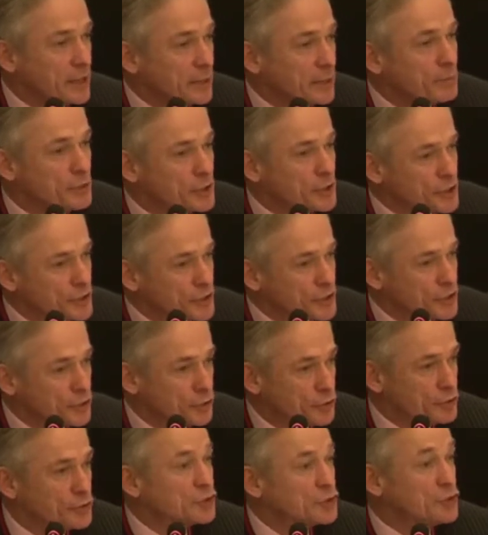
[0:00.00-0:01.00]
impetus to
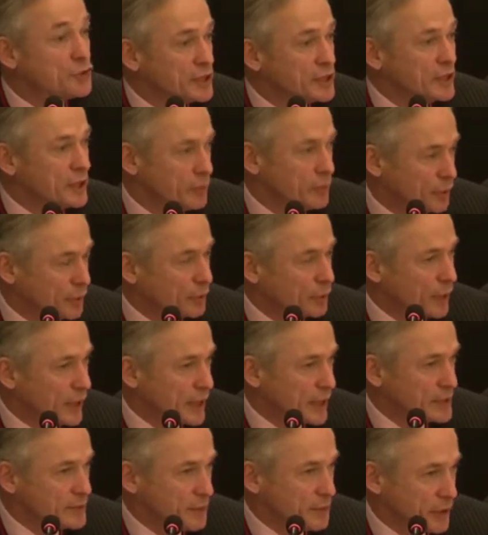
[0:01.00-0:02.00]
deal with what
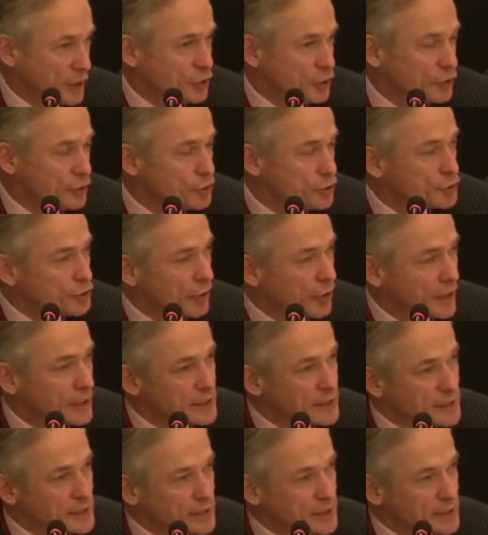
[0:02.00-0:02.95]
has been a huge crisis